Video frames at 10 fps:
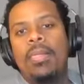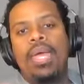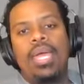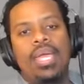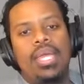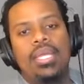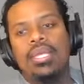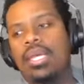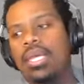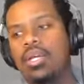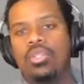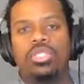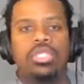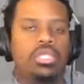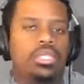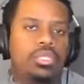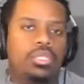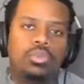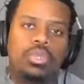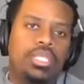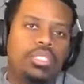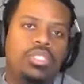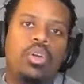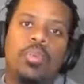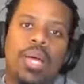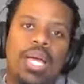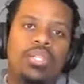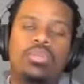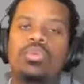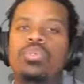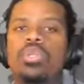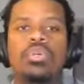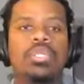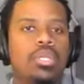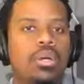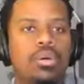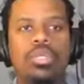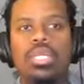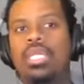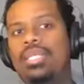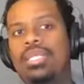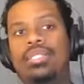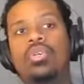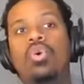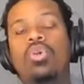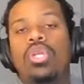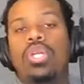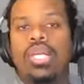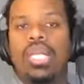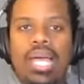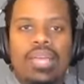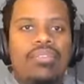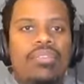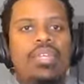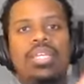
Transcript: Hey, coach, I just want to let you know, remind you, so-and-so, this is going on in their life,